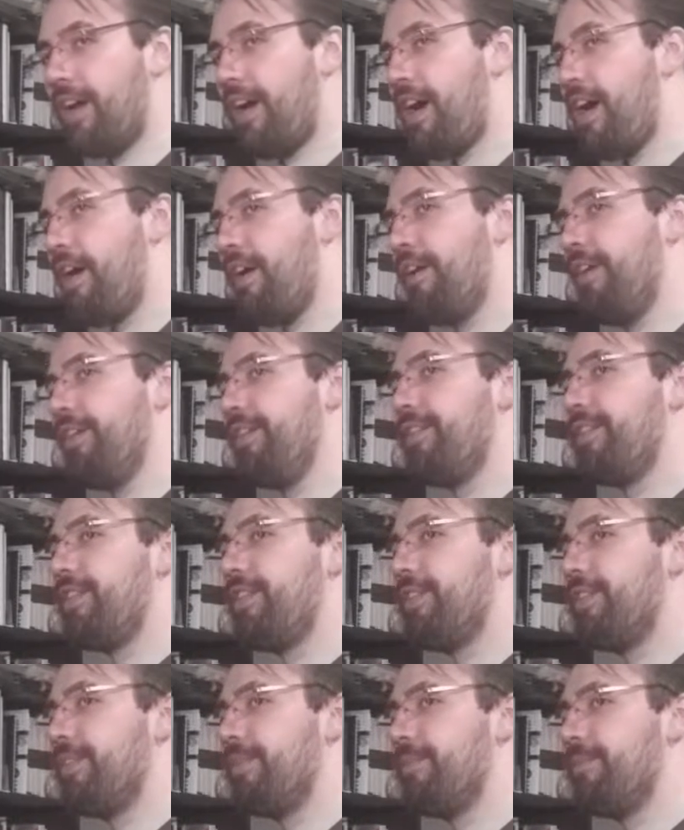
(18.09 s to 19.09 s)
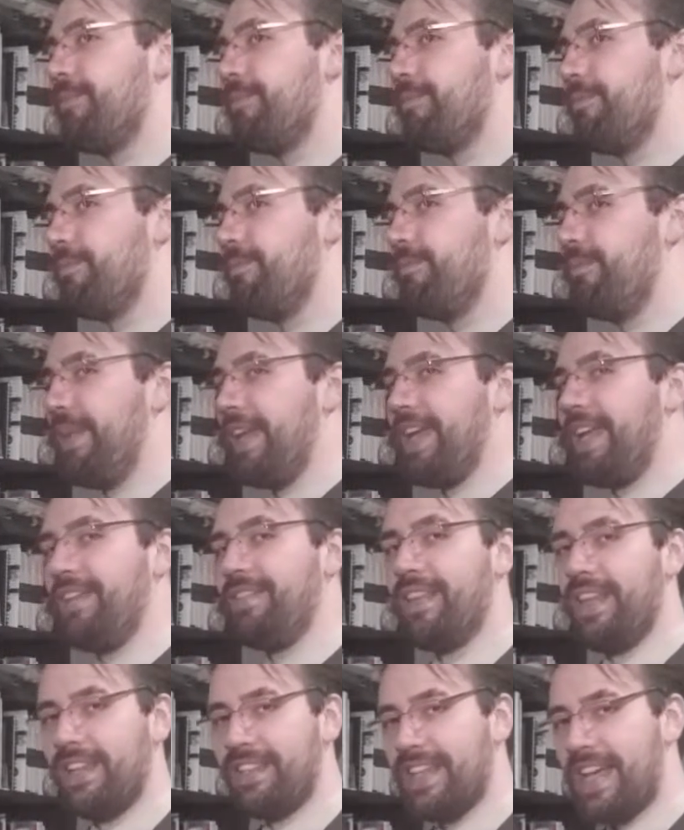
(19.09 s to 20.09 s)
aren't
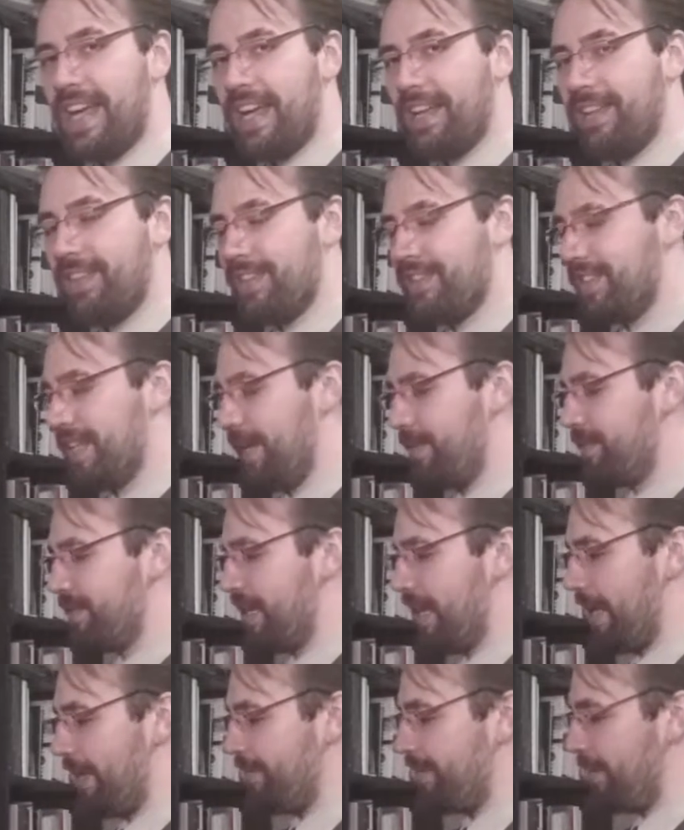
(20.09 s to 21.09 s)
making the attack at the same time.